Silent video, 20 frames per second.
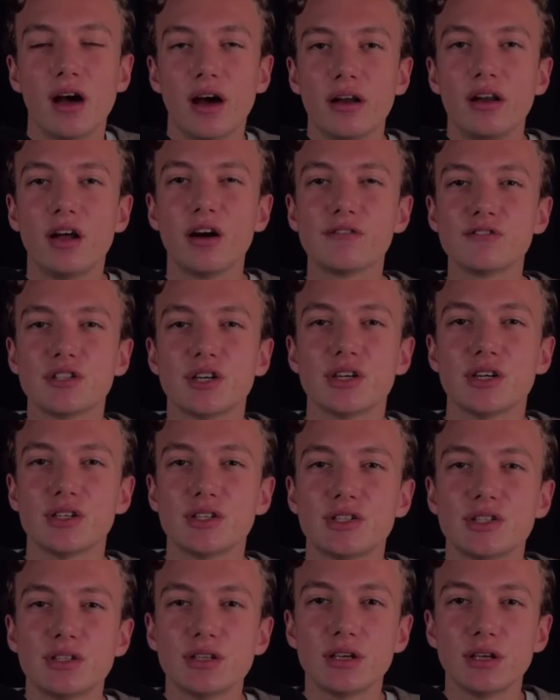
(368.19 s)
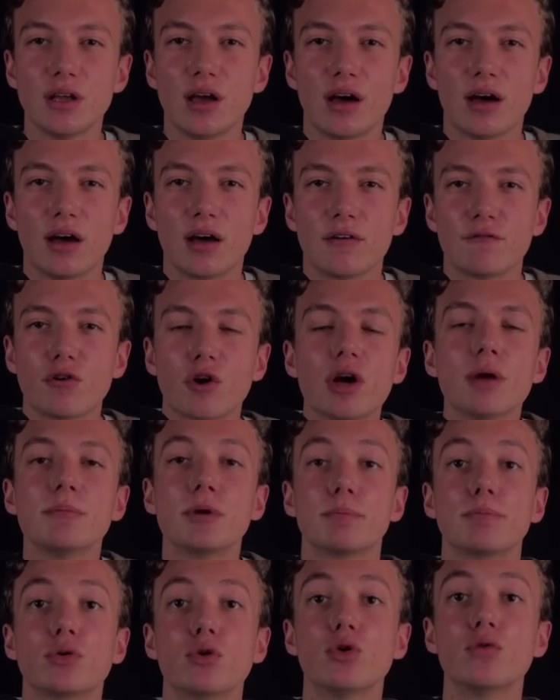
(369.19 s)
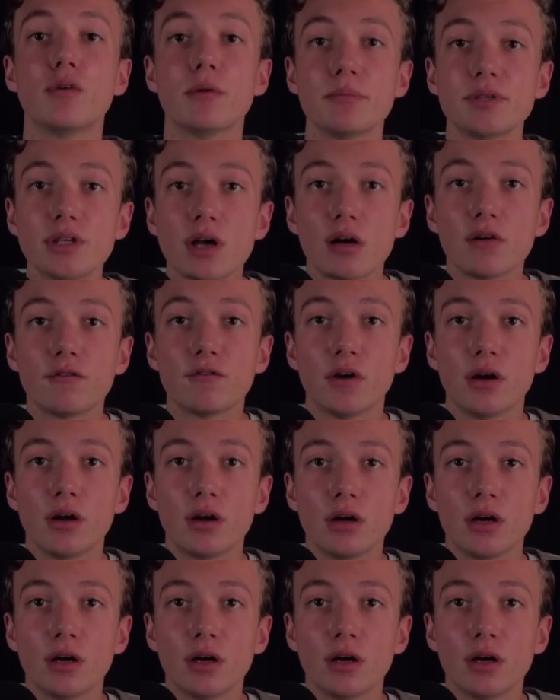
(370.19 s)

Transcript: enough to for him to prove himself,